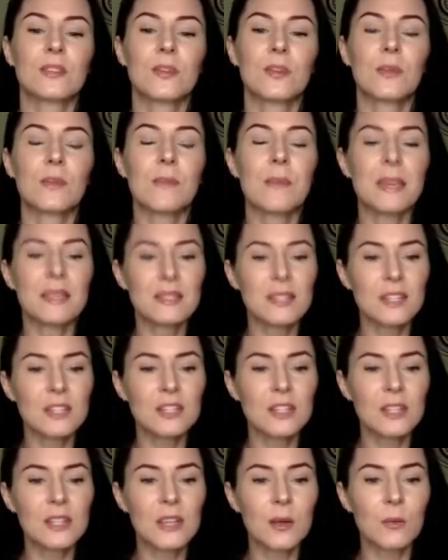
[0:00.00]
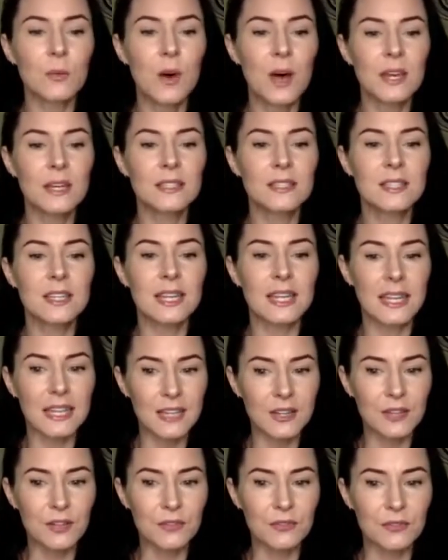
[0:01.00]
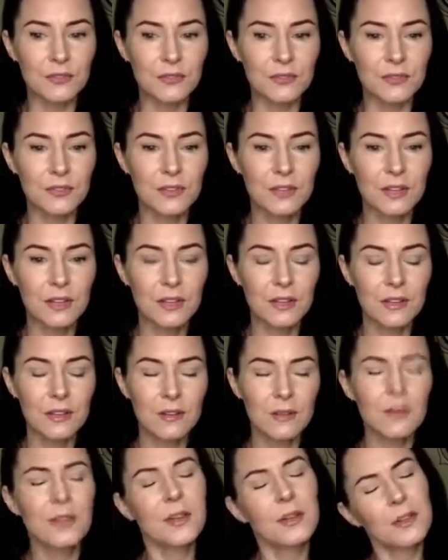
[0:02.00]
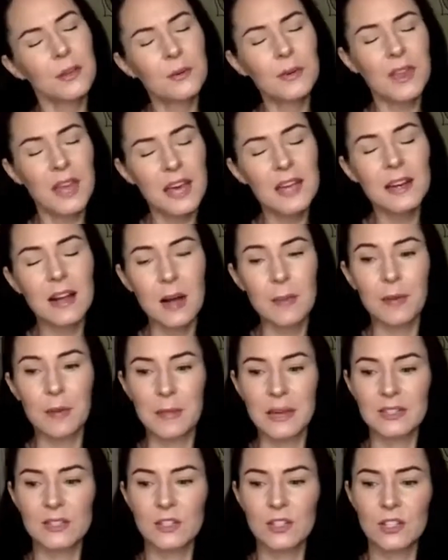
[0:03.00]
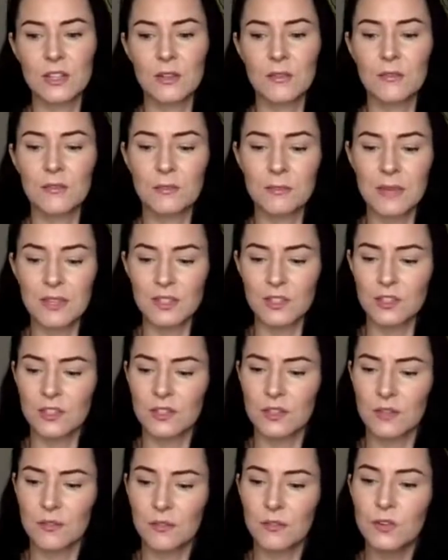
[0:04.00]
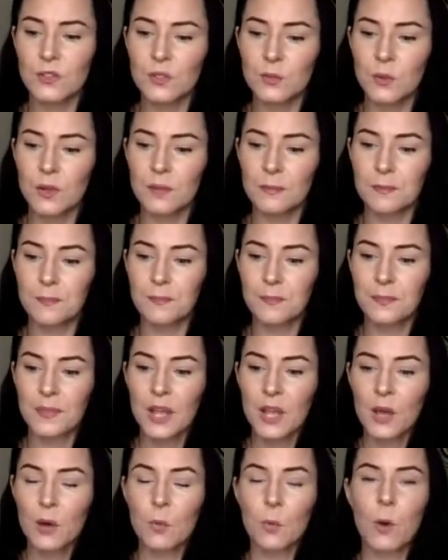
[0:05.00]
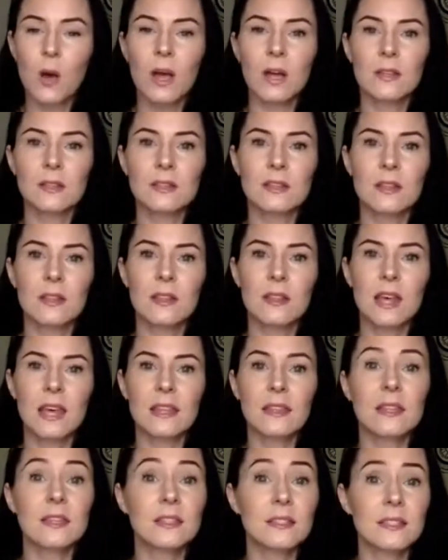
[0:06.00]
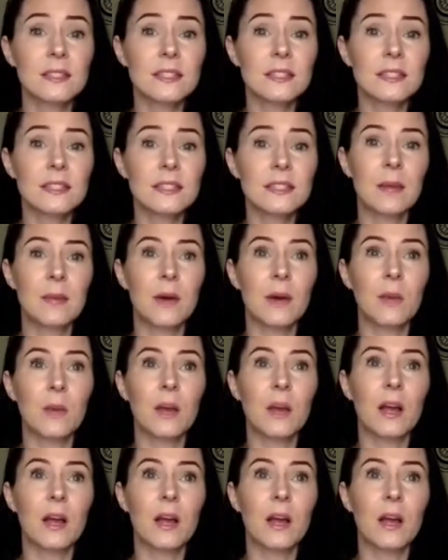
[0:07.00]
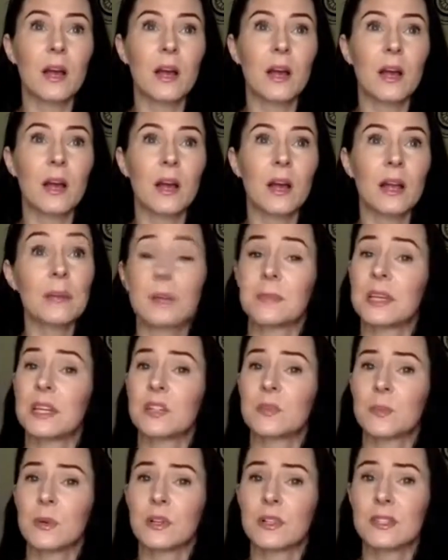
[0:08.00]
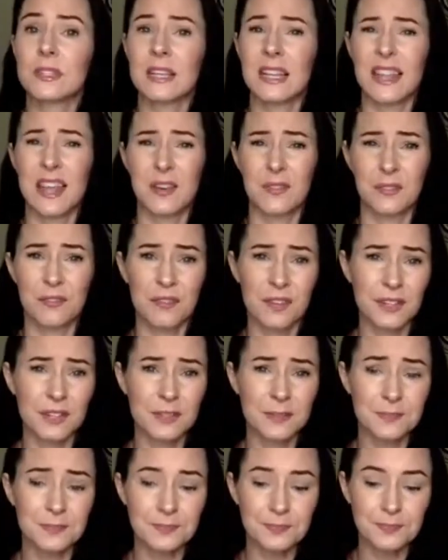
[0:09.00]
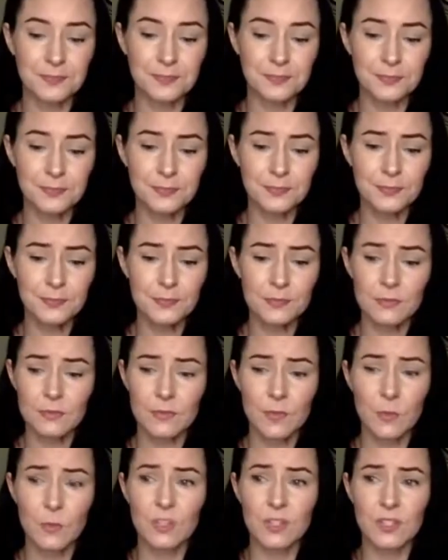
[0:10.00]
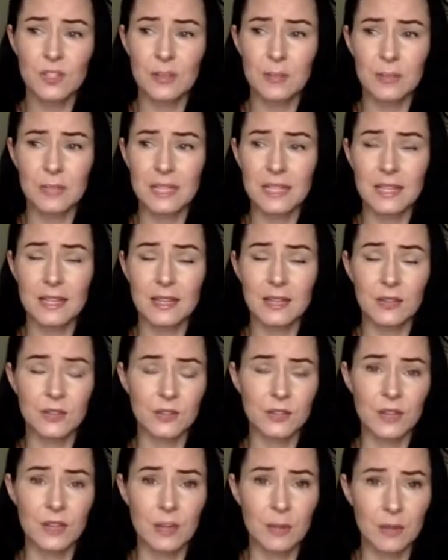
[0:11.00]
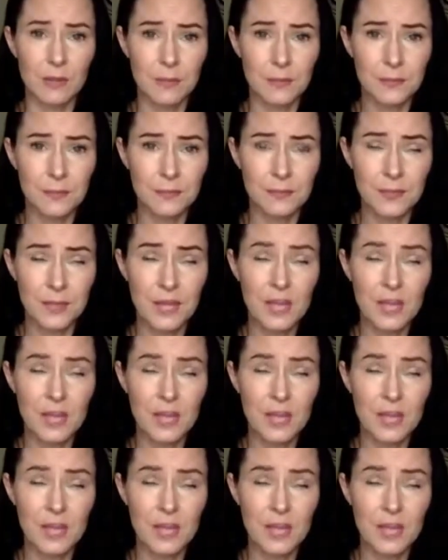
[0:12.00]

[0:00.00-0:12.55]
So the message that they wanted to give, well, they had a couple messages. And the first one was that this is a time where a lot of people can be experiencing a lot of fear, which is completely understandable.